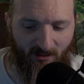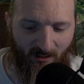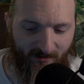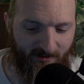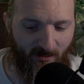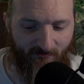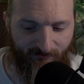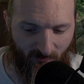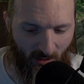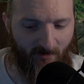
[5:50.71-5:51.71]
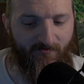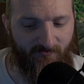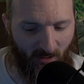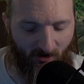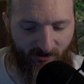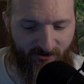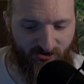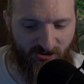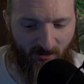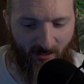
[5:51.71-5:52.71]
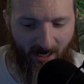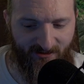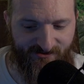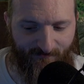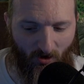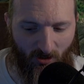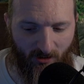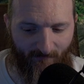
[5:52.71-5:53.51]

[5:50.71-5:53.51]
And then I already told you I had Spark,